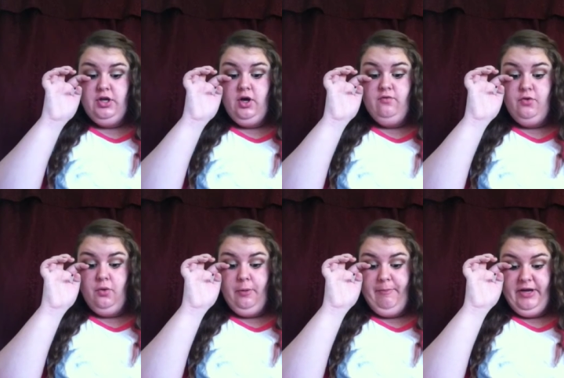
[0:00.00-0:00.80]
of
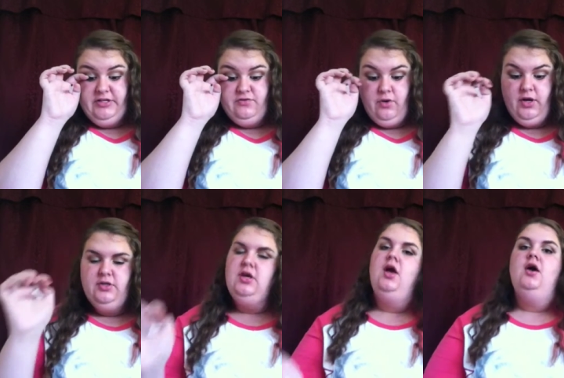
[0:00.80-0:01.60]
your best
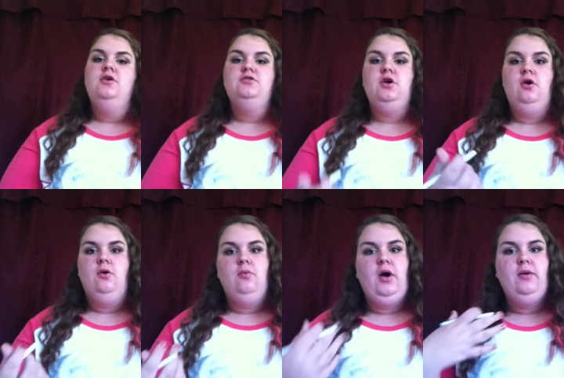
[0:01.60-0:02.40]
friend.
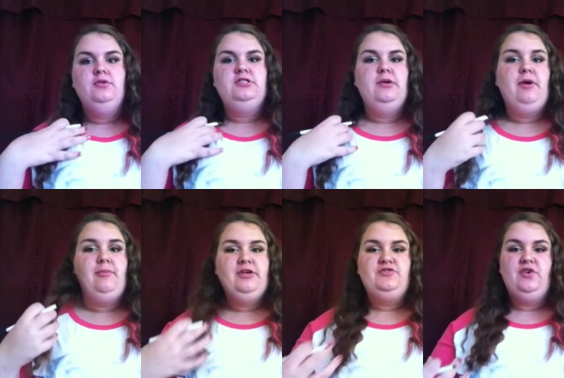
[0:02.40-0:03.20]
So I would say my
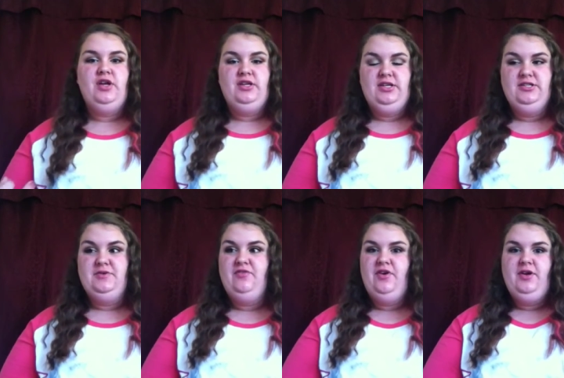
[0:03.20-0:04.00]
best friend is
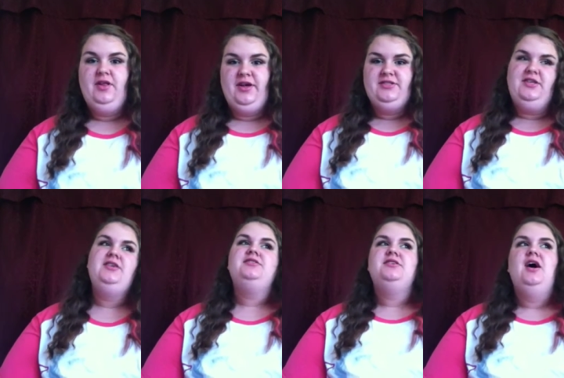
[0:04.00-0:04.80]
my friend
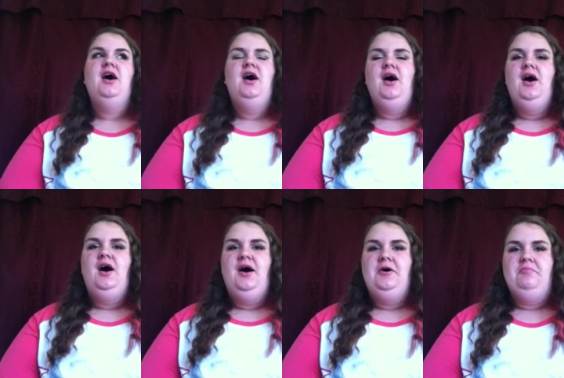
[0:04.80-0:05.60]
Alexis.
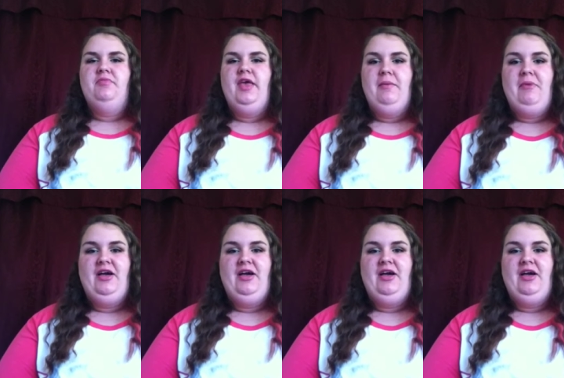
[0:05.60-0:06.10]
Um, and my